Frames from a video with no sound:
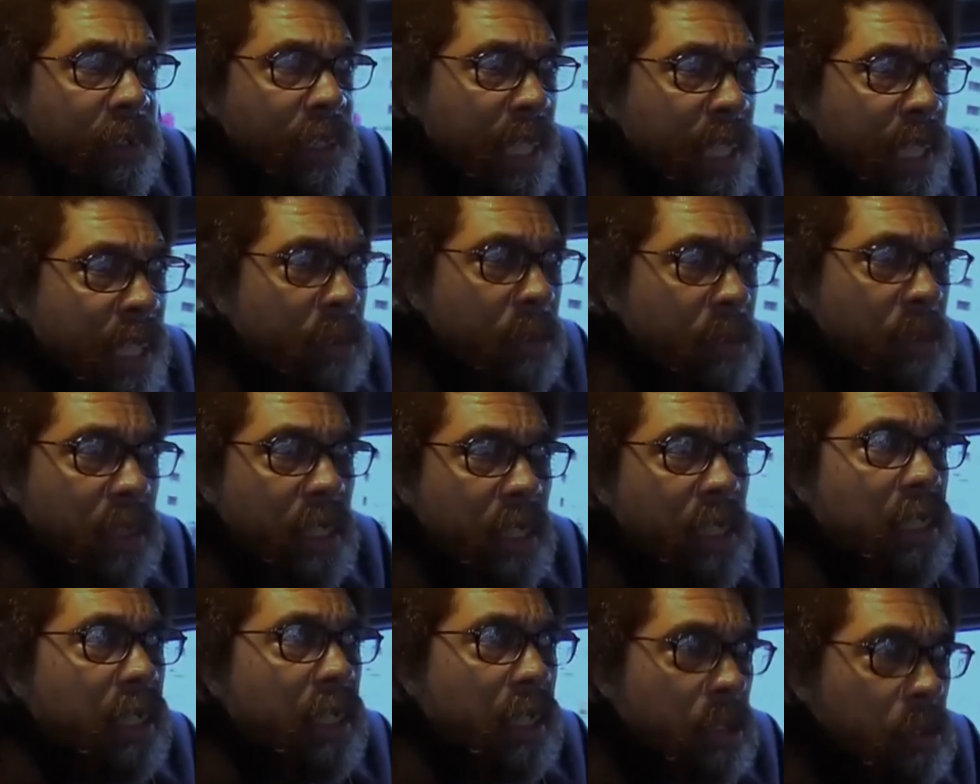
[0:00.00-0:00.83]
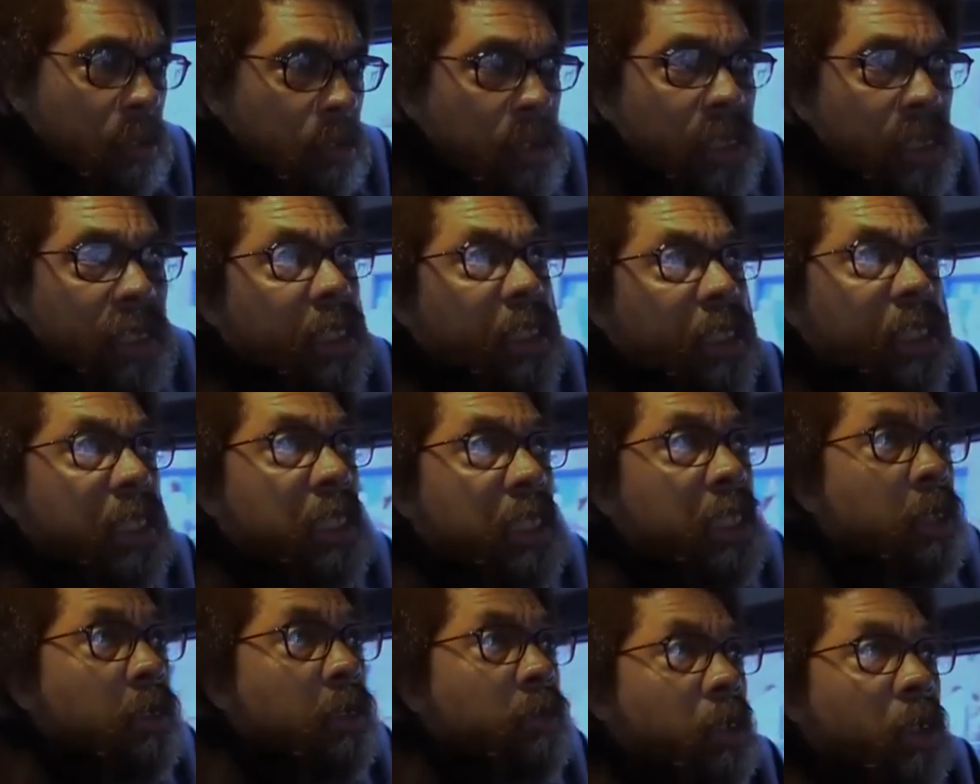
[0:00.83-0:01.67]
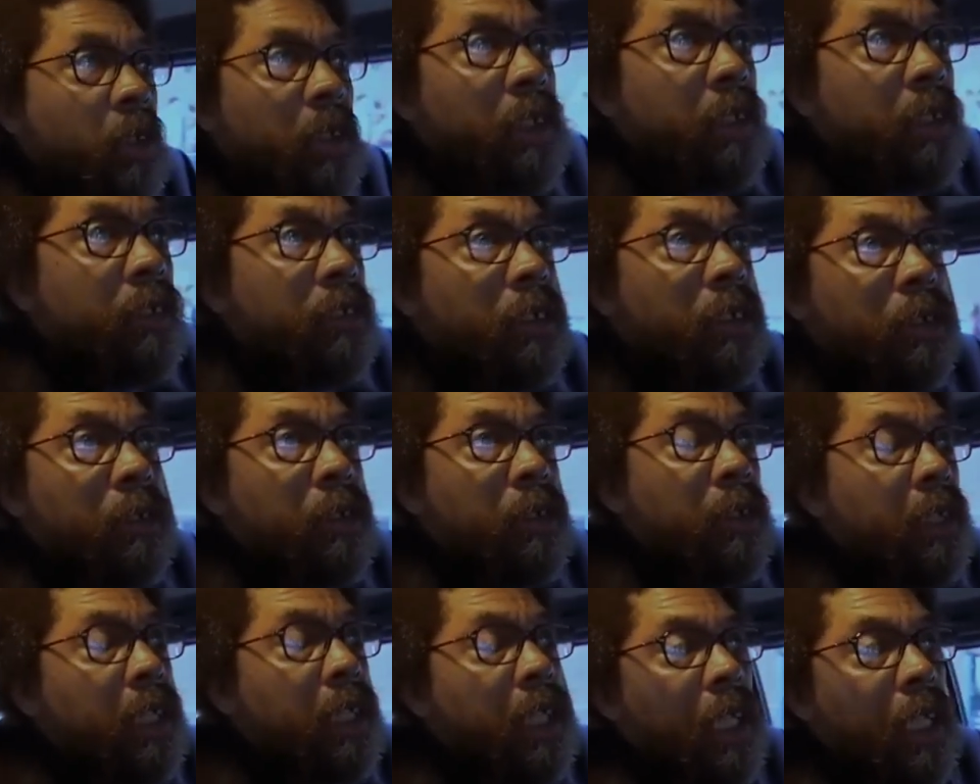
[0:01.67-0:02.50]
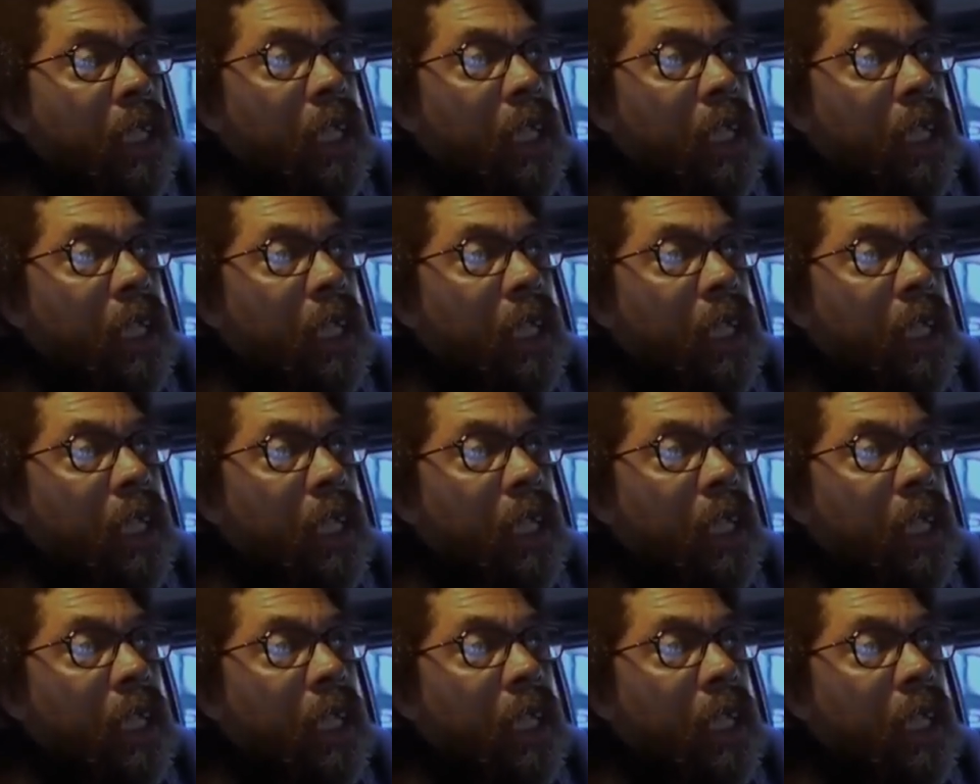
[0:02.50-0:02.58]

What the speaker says: reliable conclusions and so forth and so on.